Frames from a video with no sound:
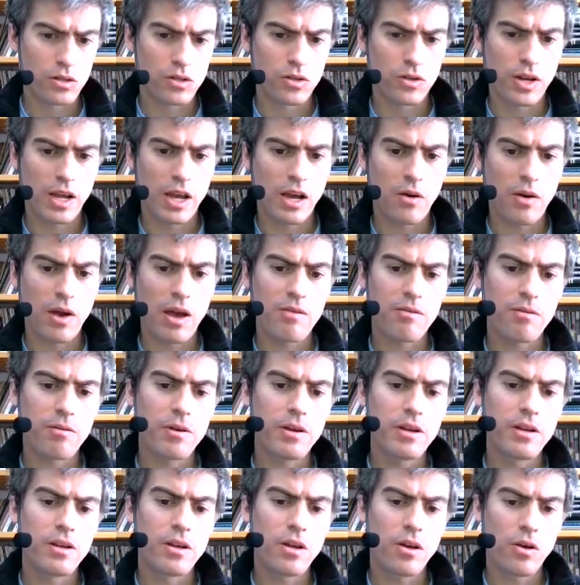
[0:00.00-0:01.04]
now
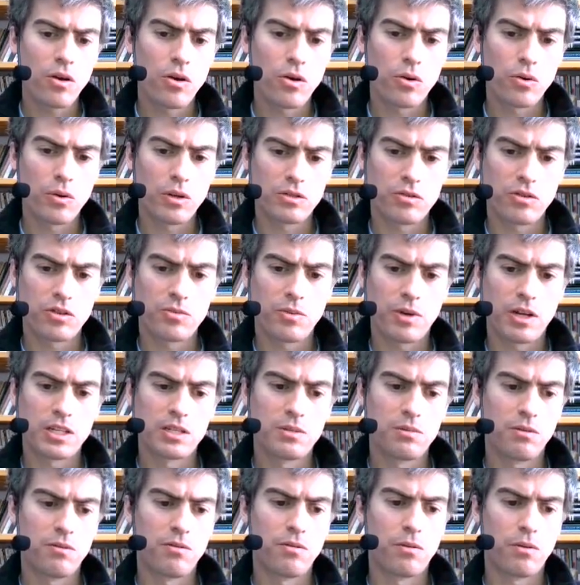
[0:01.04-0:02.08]
every node is
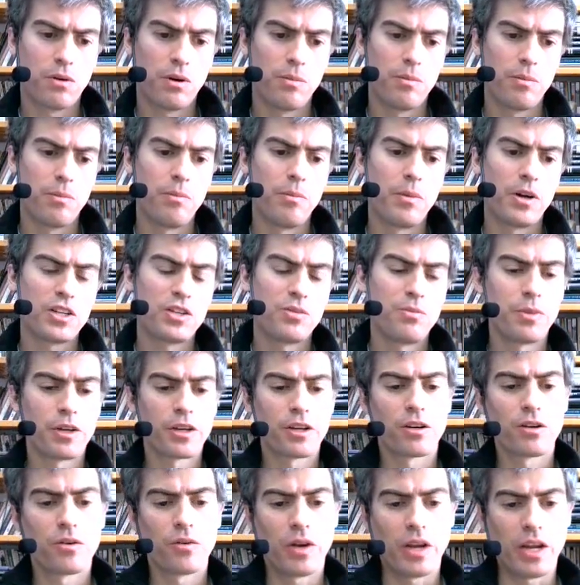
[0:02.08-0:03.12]
responsible for a much
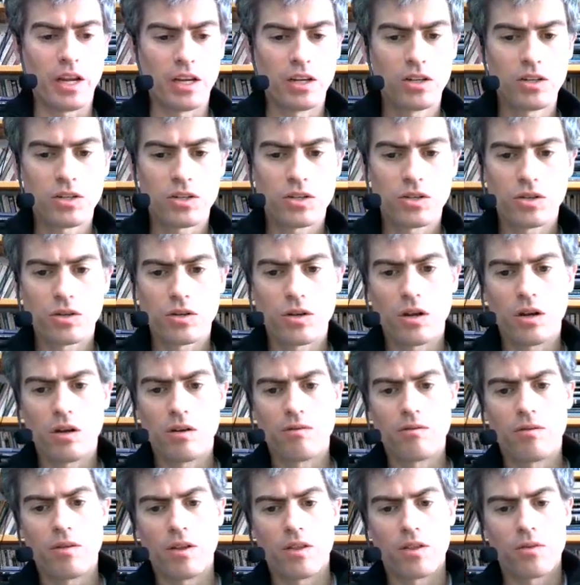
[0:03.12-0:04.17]
bigger range
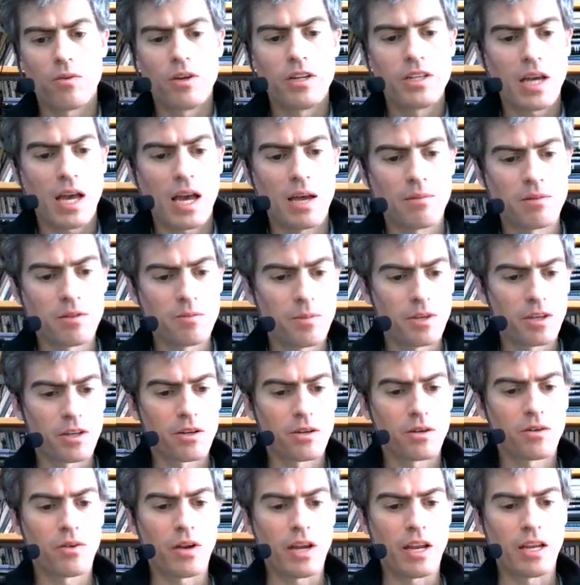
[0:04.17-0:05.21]
of a 3 times
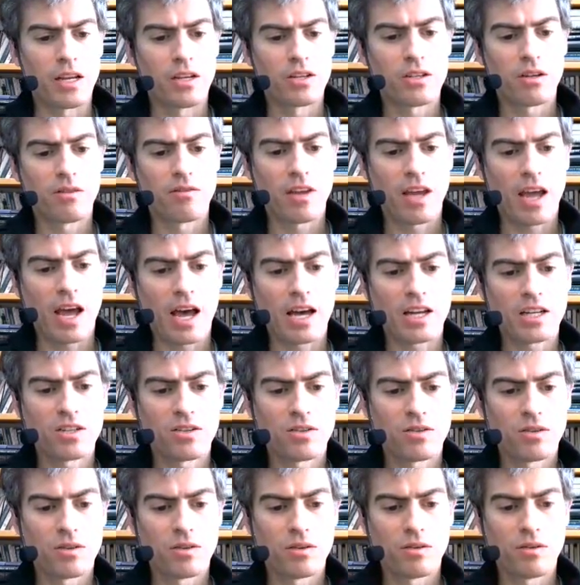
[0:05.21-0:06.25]
bigger range of the
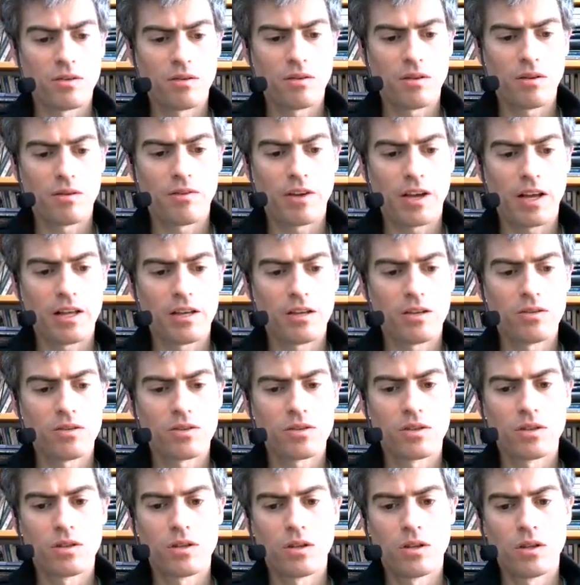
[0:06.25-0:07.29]
hash
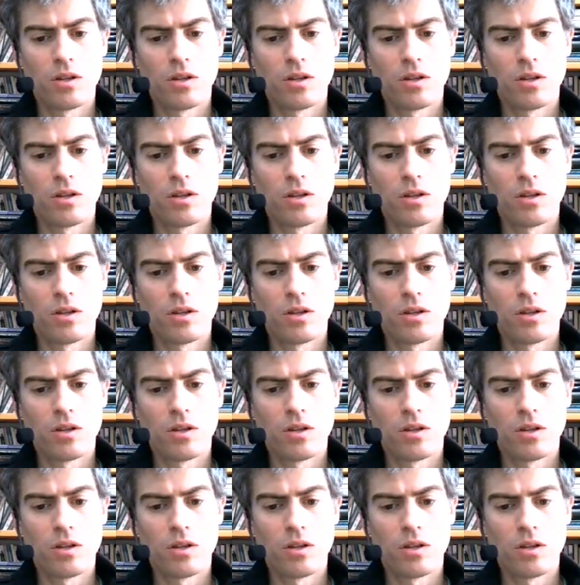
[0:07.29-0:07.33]
values.